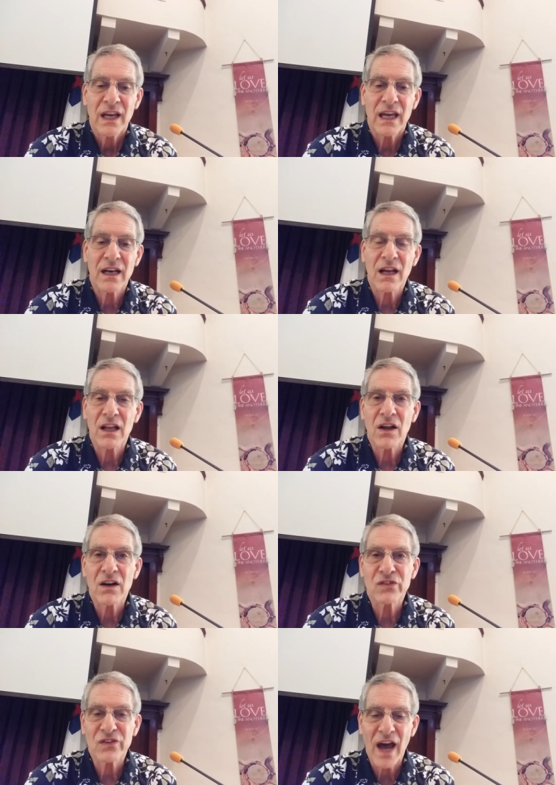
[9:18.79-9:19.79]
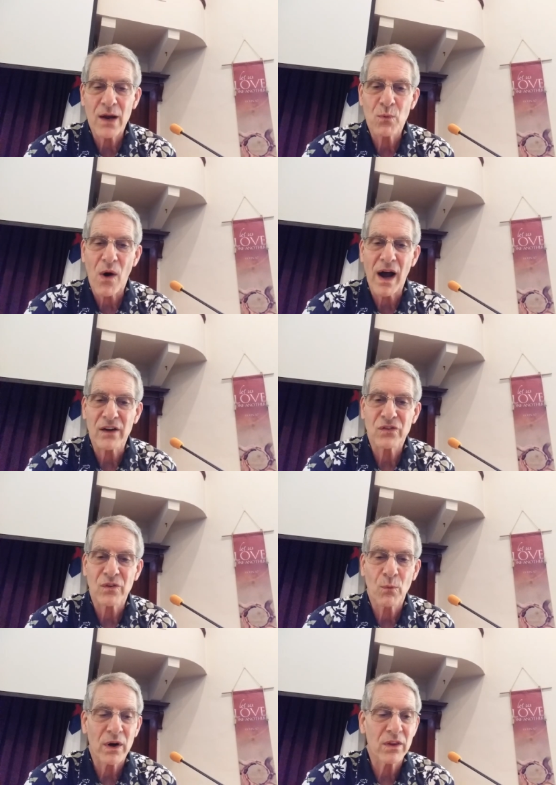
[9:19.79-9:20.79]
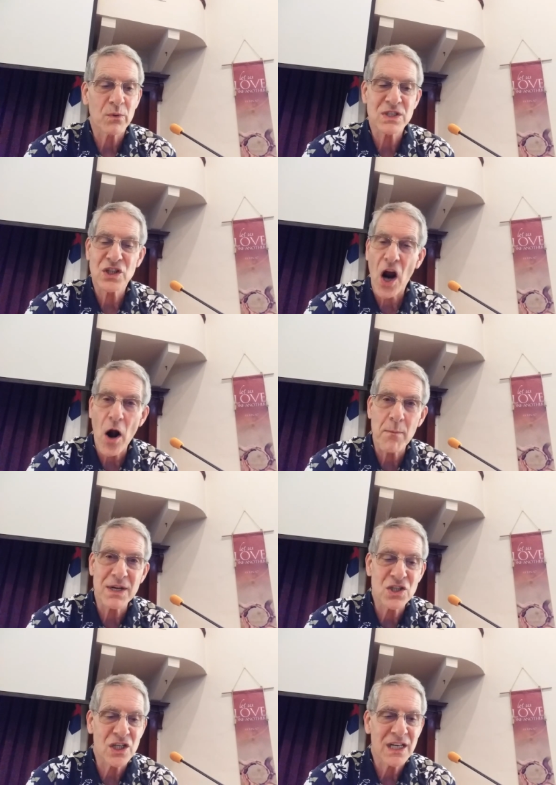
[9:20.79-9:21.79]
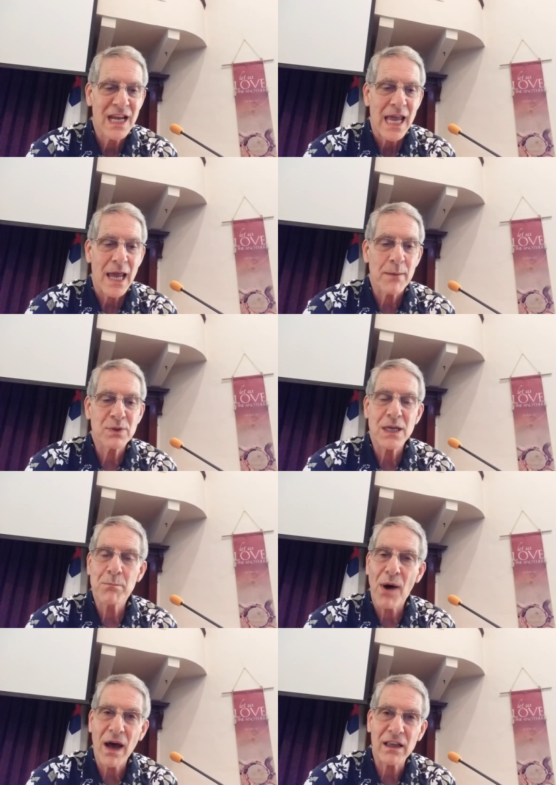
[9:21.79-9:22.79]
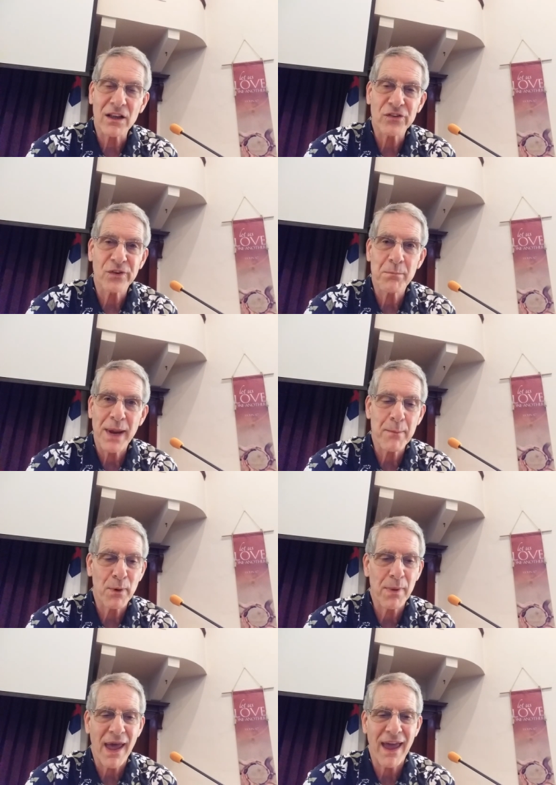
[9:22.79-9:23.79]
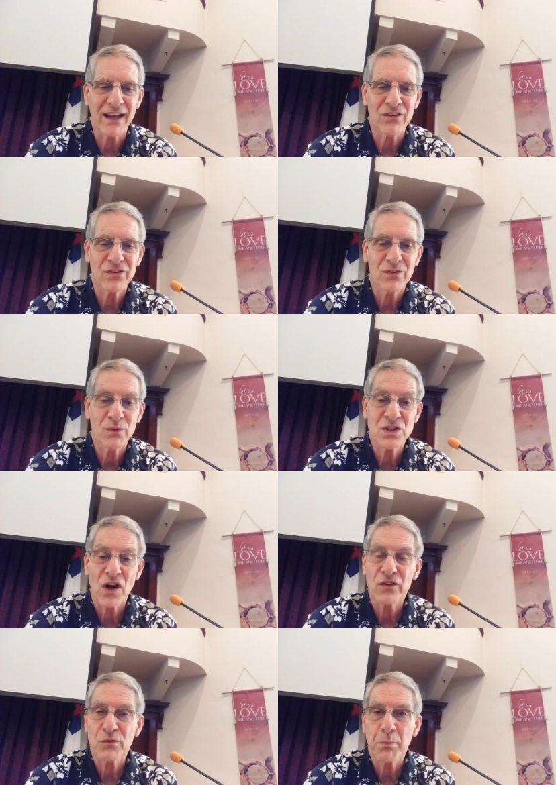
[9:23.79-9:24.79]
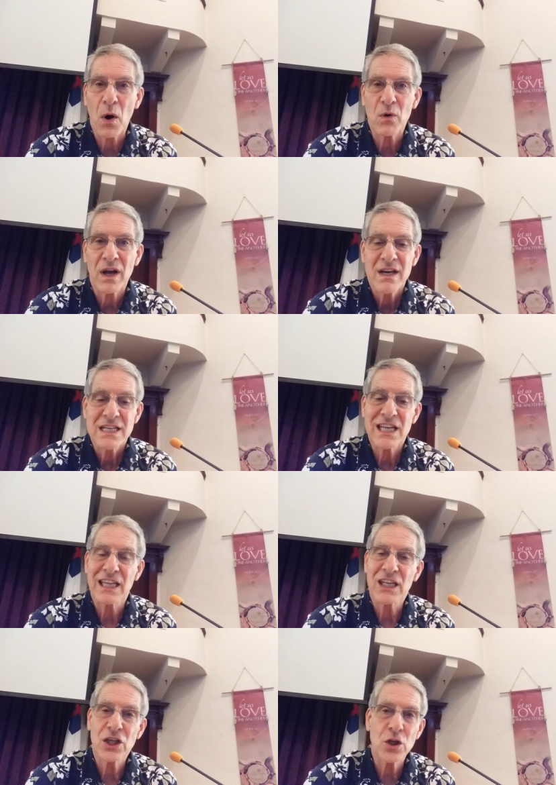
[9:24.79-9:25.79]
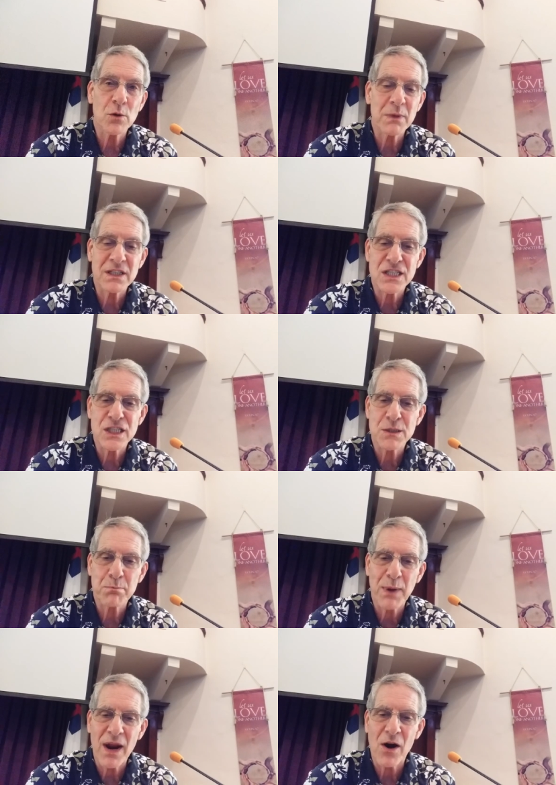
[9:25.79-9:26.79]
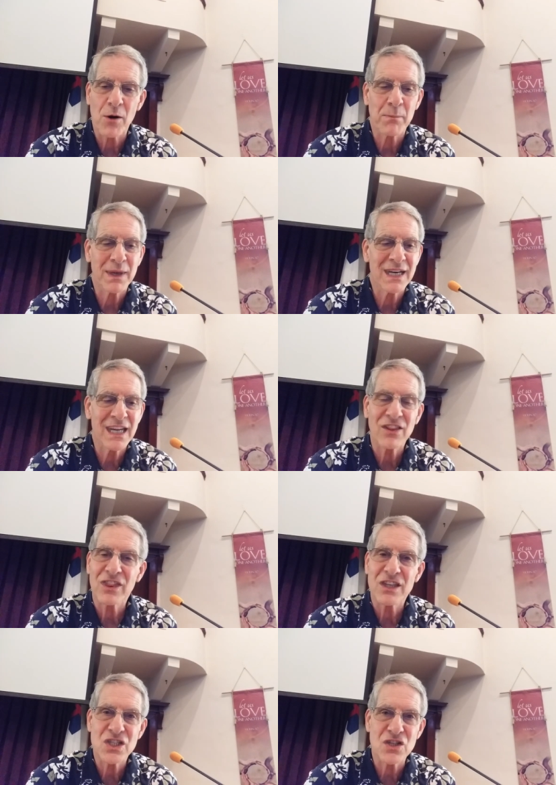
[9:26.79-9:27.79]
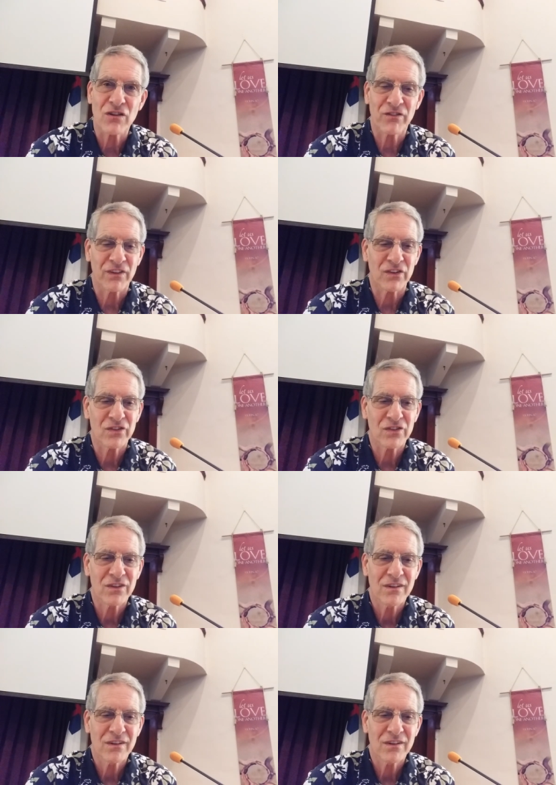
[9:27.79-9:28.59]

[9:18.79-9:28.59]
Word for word: and along sidewalks where there was garbage and empty bottles and paper bags, which all spoke to the human despair beneath the surface.